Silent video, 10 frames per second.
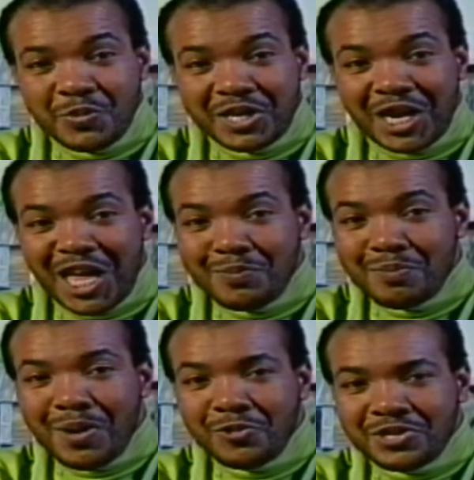Climb a
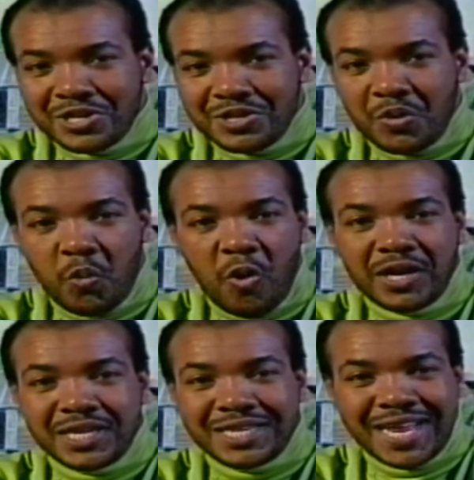mountain or walk
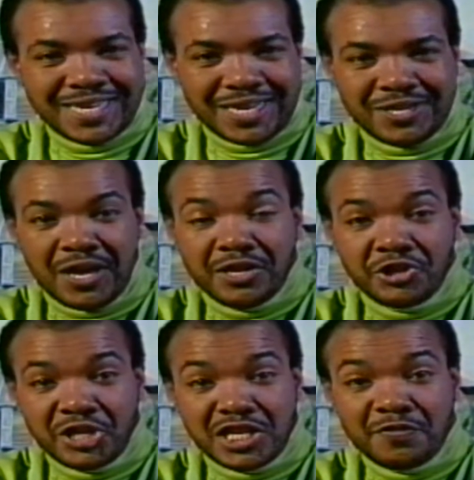a desert
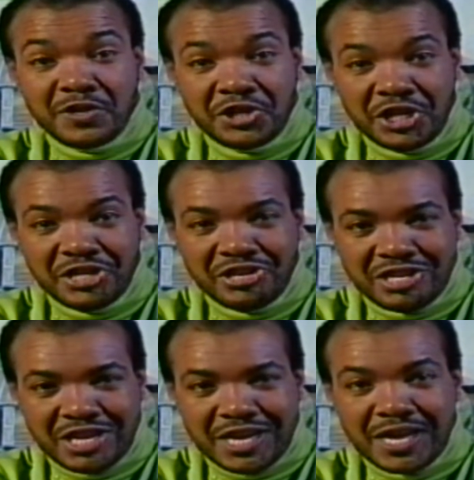just for she to
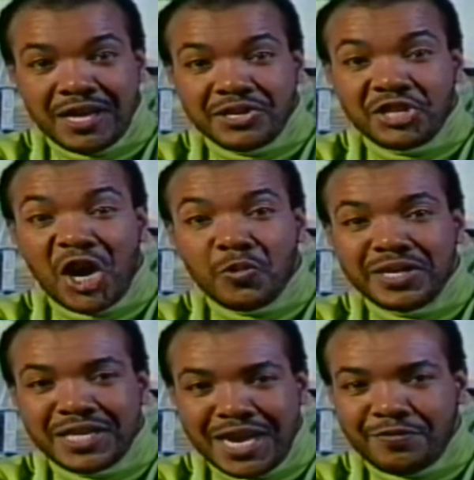see.
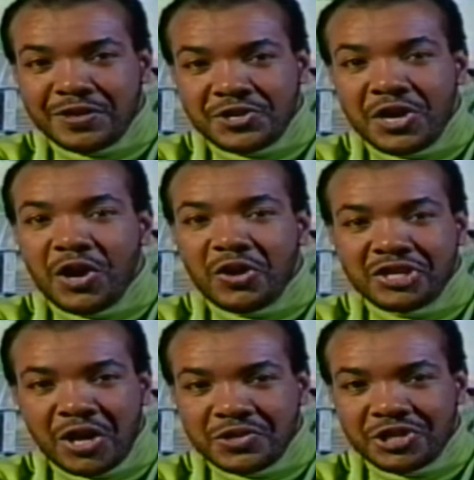Darwin David on
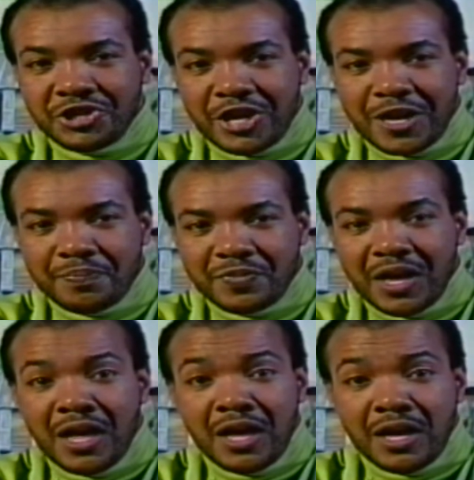CultureShare.
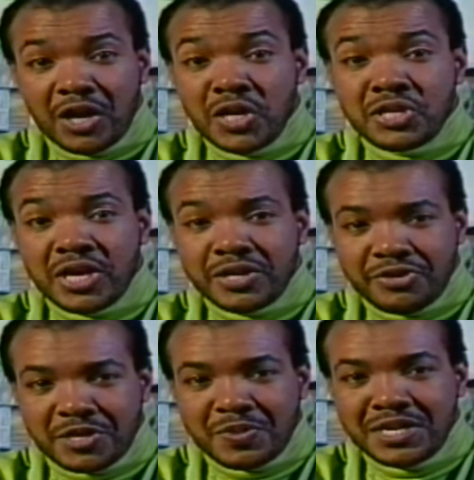Last year
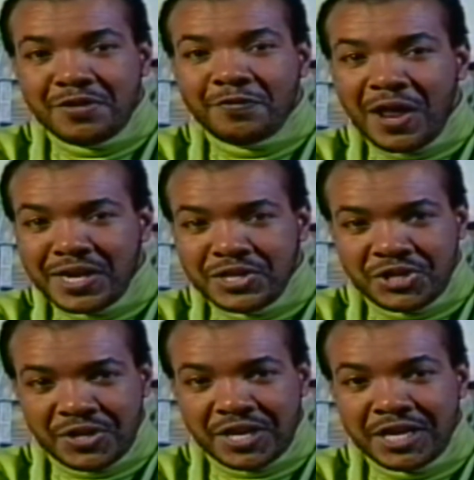Christmas, Flying
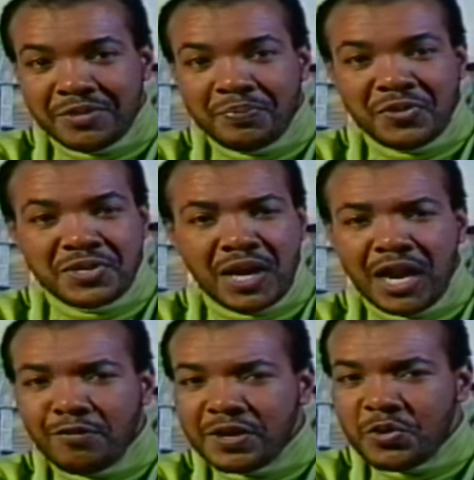Turkey composed a
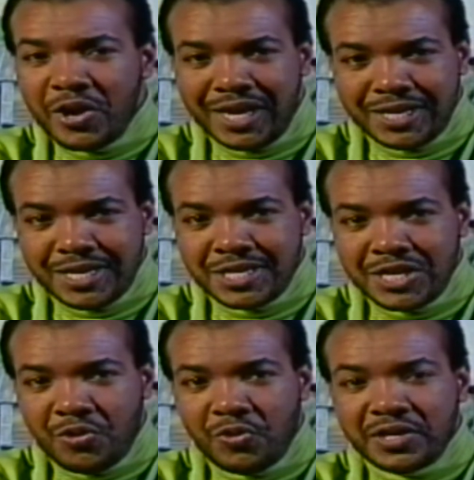lovely reggae ditty
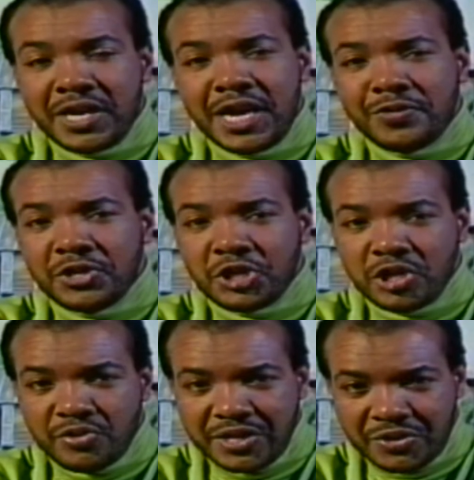called Hear the
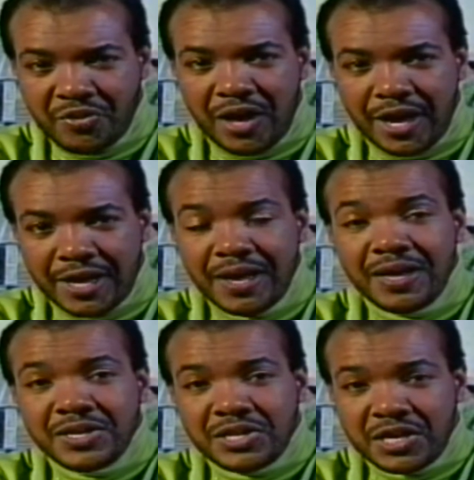Children Cry,
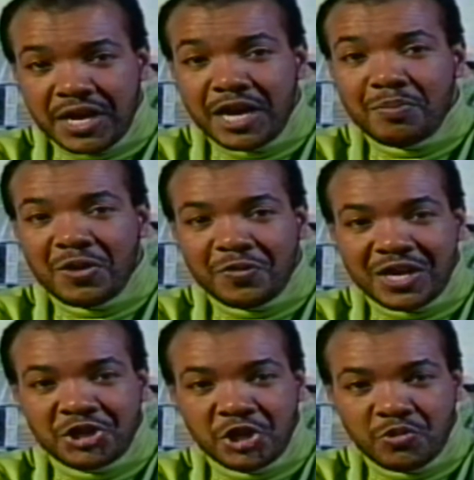singing about their
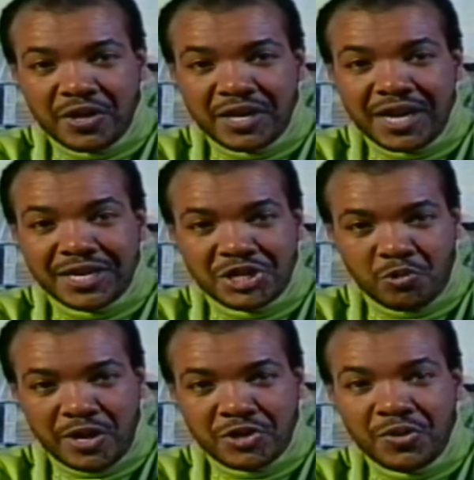children in
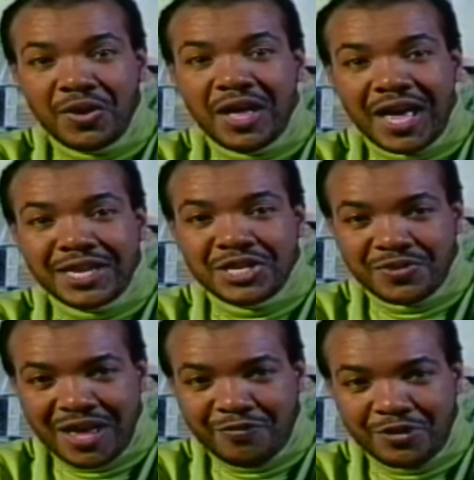Soweto and South
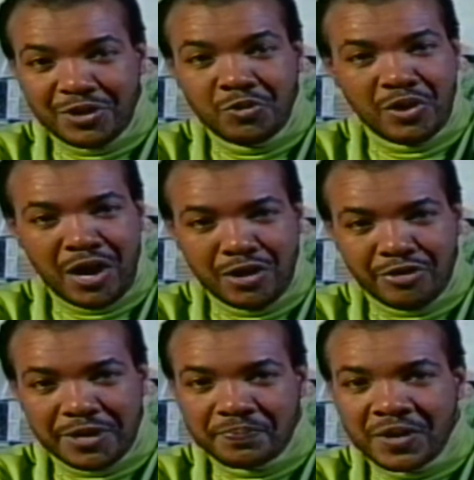Africa who were
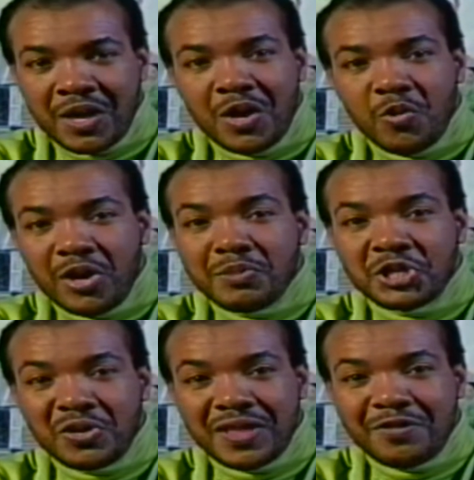hungry. Well, I'm
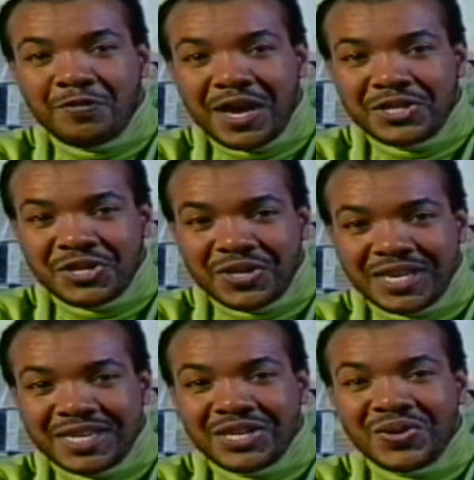sure that Flying Turkey
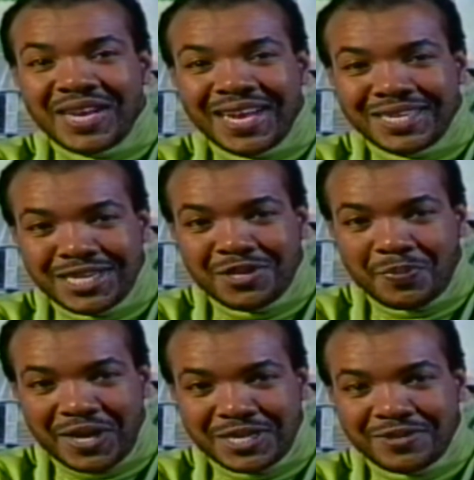did not
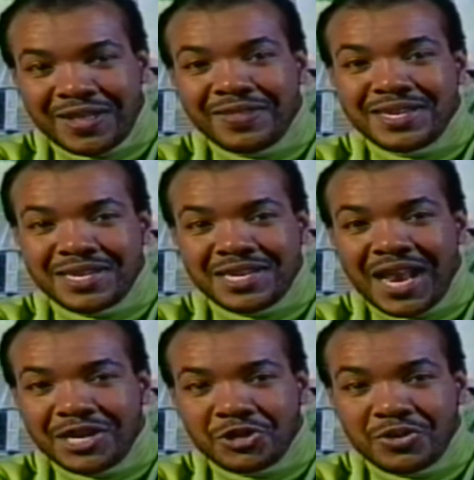anticipate that this
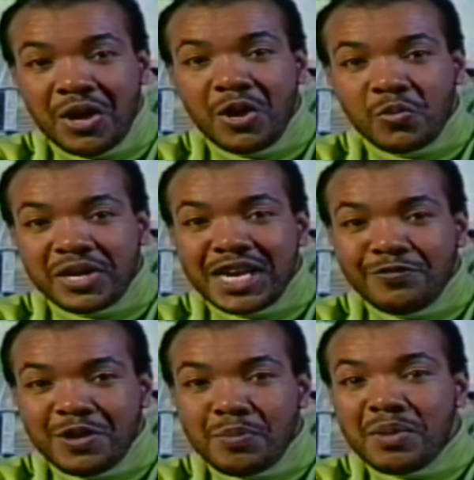selection would
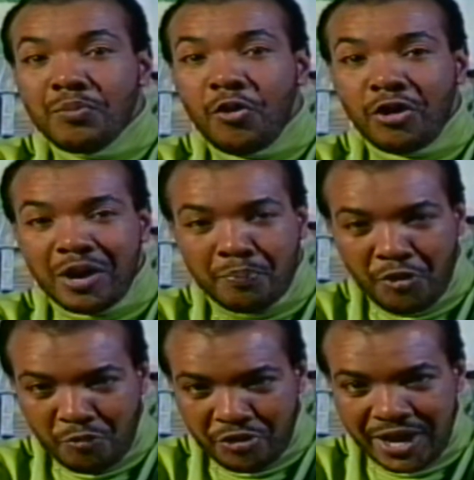even be more
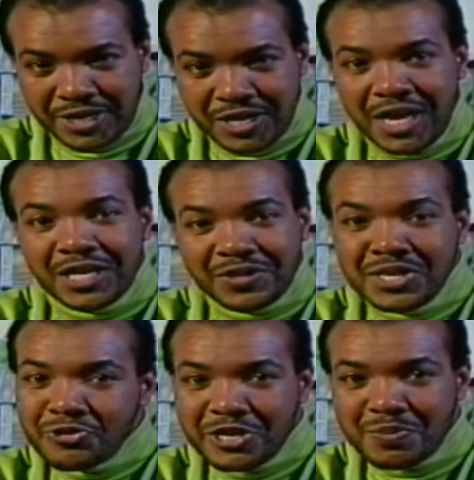appropriate
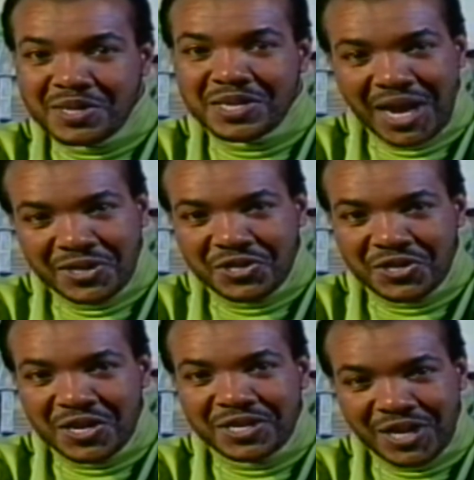this Christmas
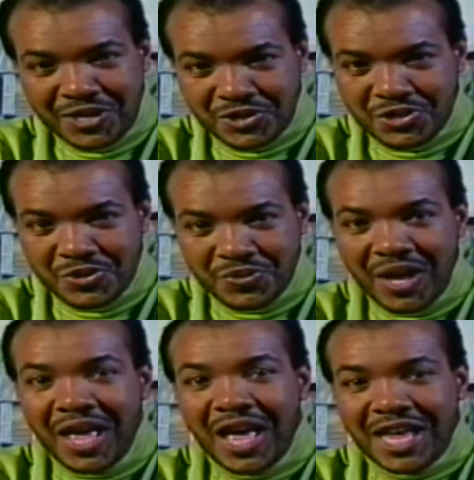1992,
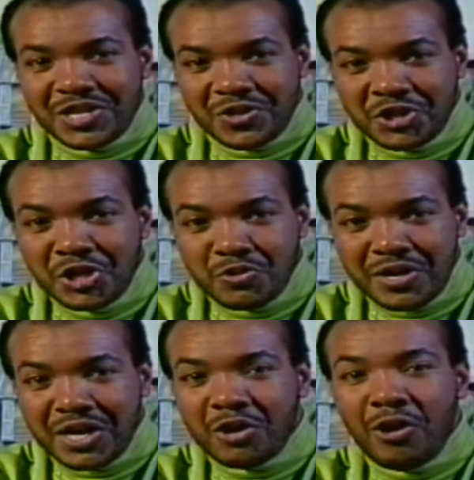as the
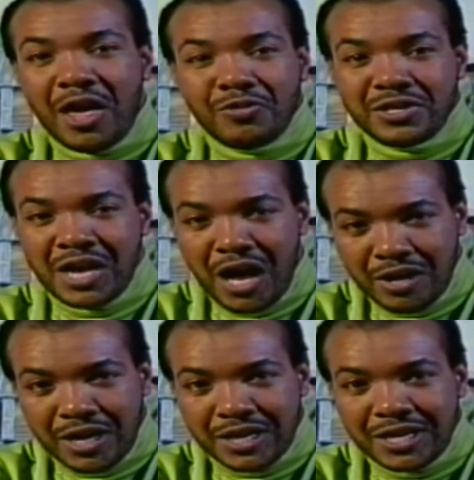children cry out in
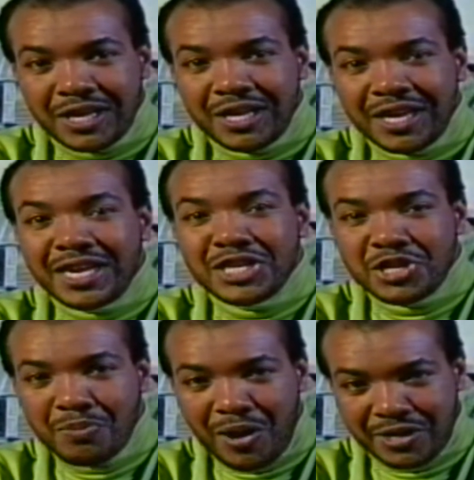hunger in
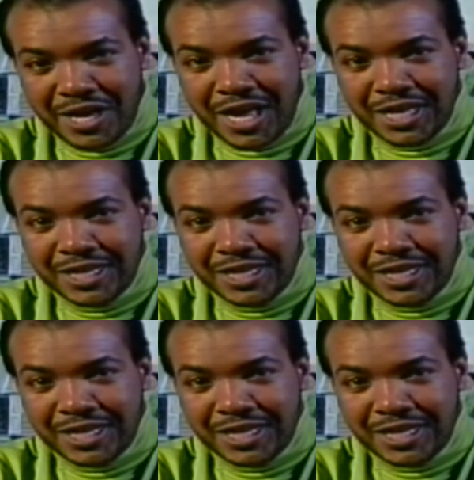Somalia.